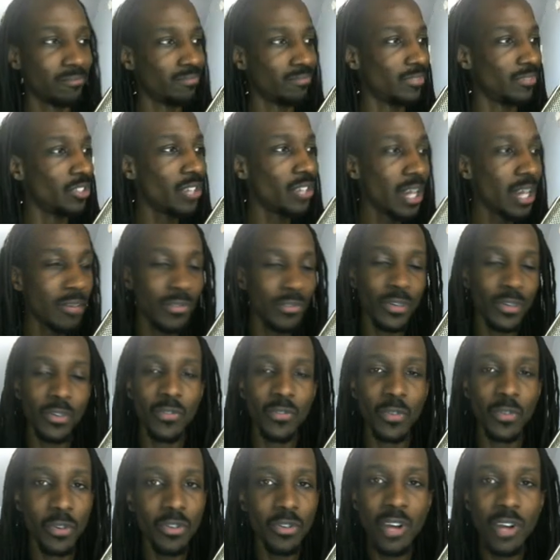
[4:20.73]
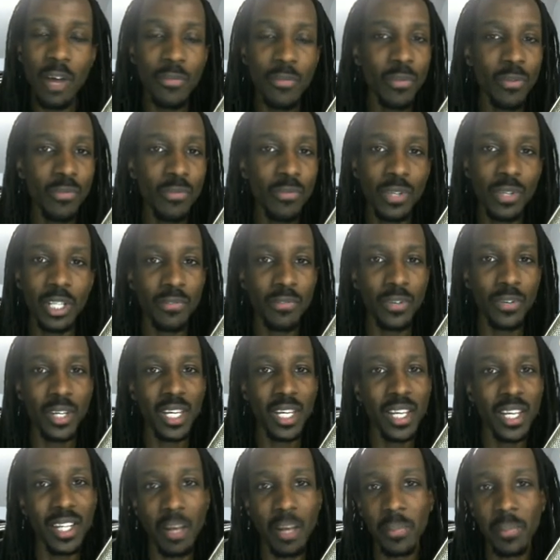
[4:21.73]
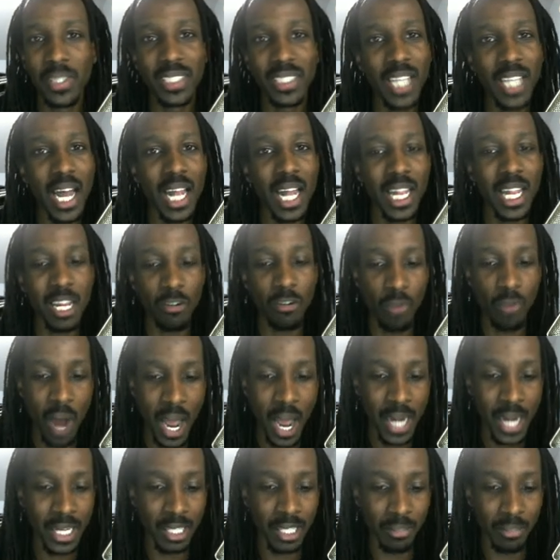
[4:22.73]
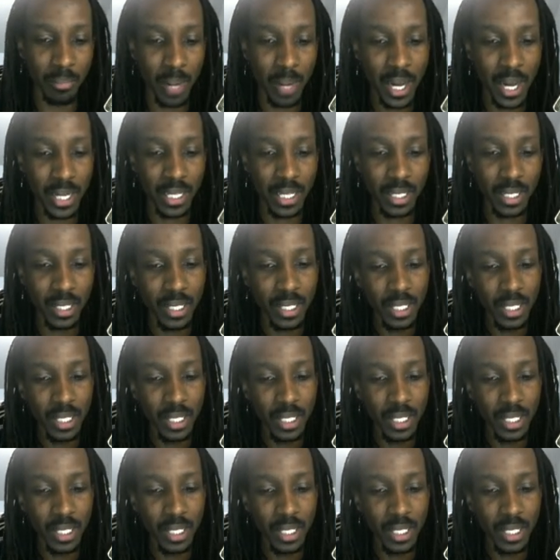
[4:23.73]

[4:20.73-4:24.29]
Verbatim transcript: you never you never really forget. I mean, it's kind of like riding a bike.